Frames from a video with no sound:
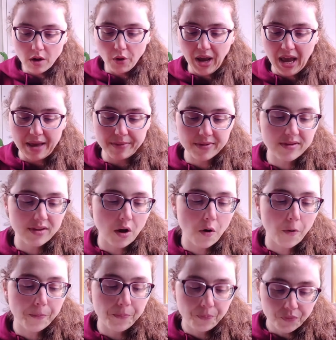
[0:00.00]
Okay,
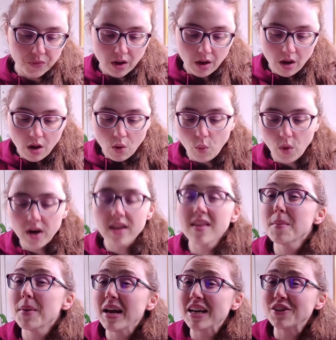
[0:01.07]
so one of them
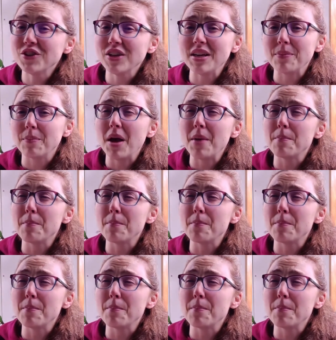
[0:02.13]
I actually